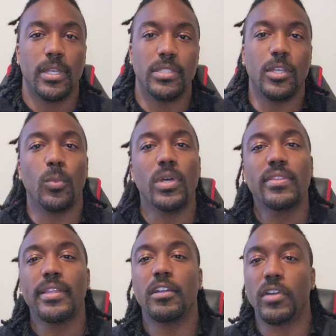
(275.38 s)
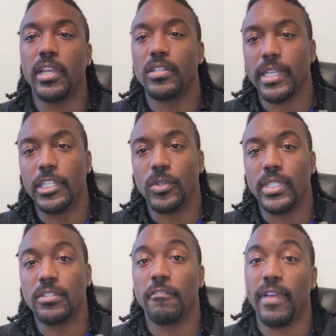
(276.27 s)
You see, one thing that really hurts Android
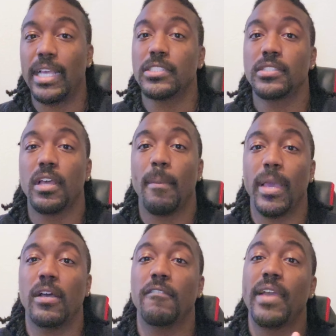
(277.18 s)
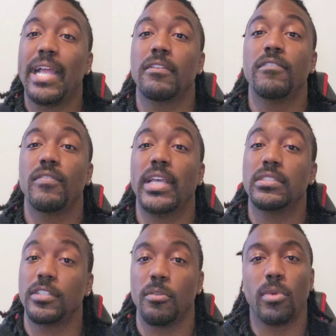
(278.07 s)
is the vast amount of active
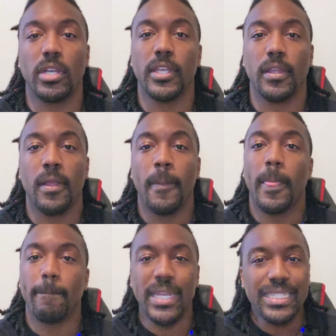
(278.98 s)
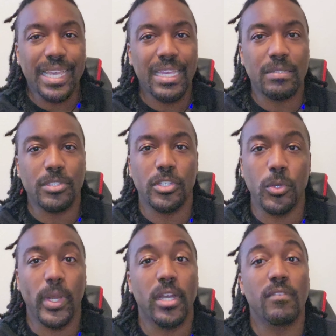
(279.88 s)
devices in the market. Many times
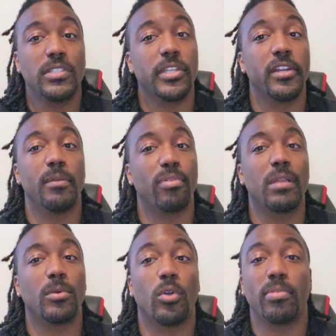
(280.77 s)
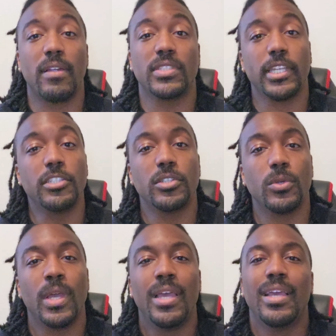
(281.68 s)
you hear of a security problem or privacy
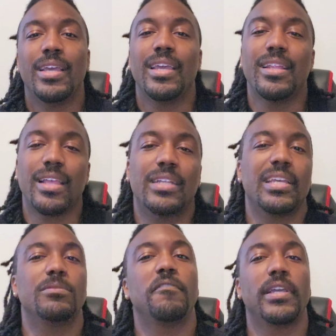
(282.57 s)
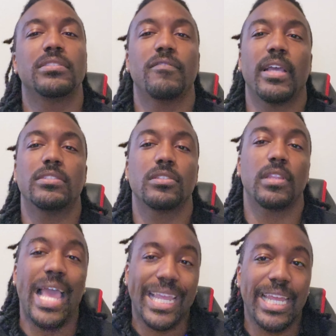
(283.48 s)
issue, it a lot of times affects devices
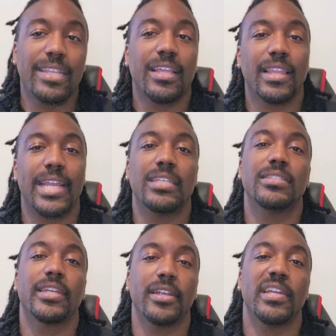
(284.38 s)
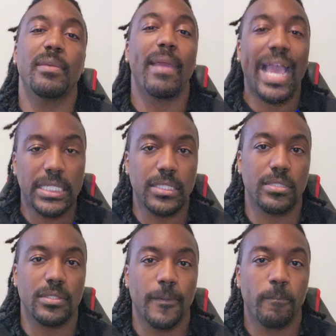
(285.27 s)
lacking the latest security patches.